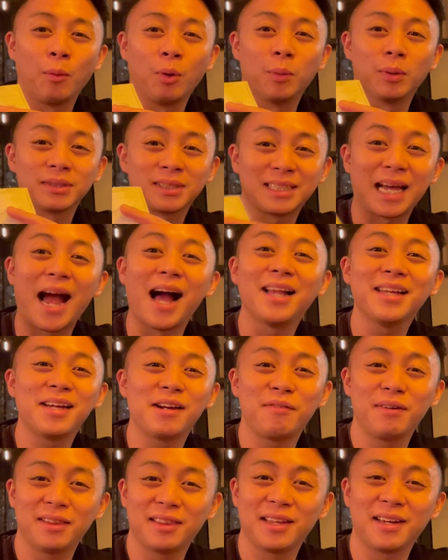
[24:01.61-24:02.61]
we will tally
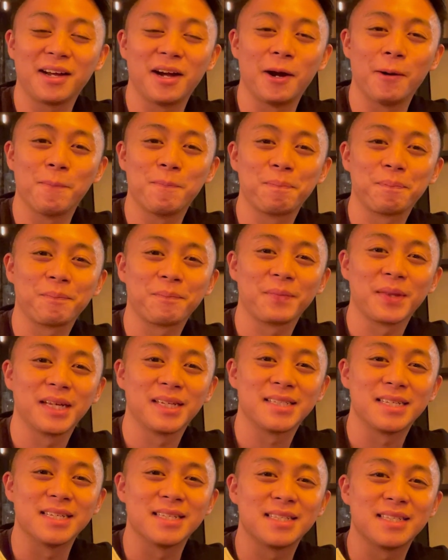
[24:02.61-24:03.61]
everything up
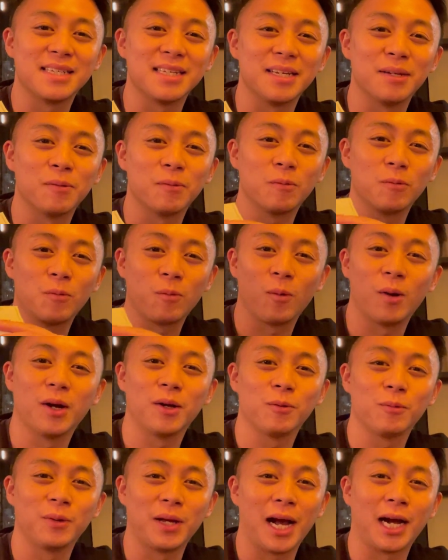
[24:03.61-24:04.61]
to see
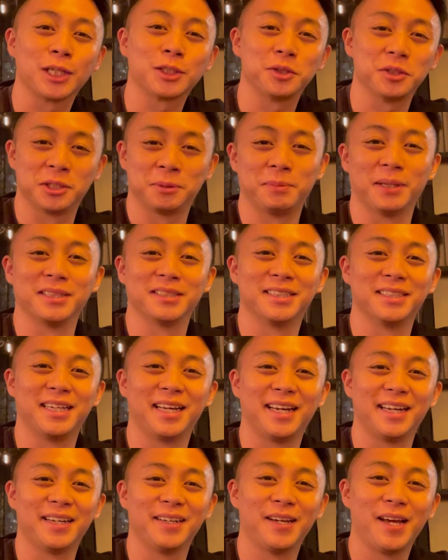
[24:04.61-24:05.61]
what we actually spent
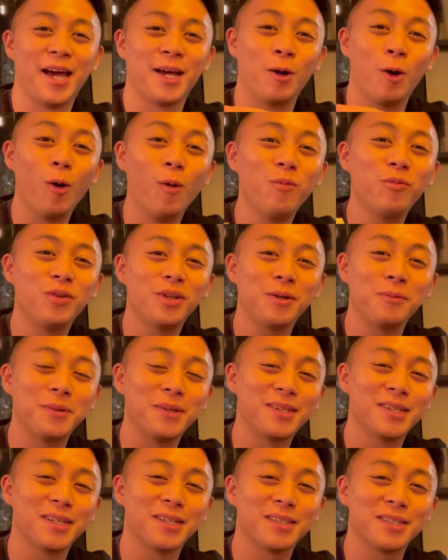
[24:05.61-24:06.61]
today. And hopefully we
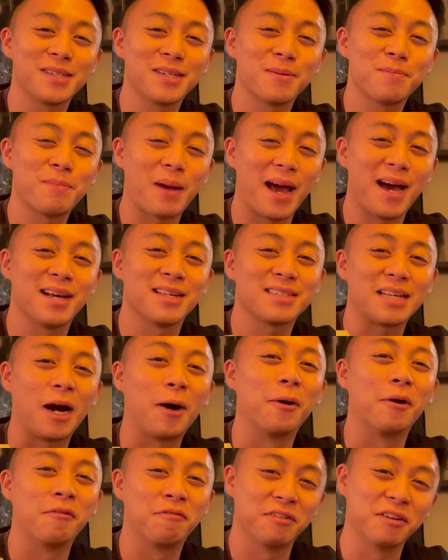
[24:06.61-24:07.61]
didn't pass
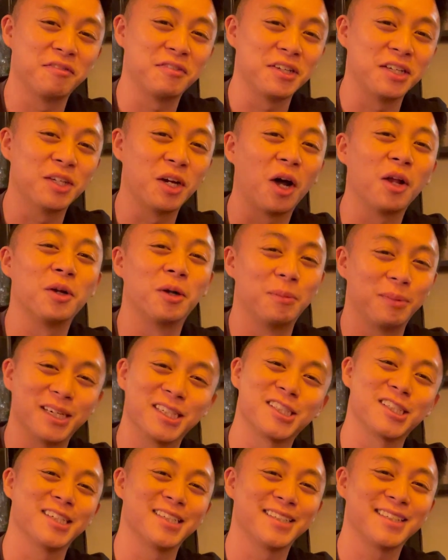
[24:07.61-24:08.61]
our fifty dollar
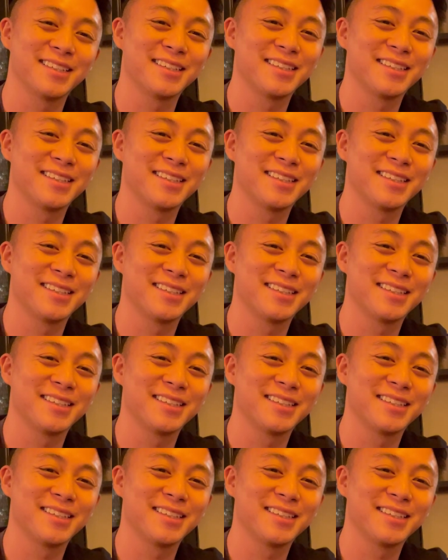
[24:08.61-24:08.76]
budget.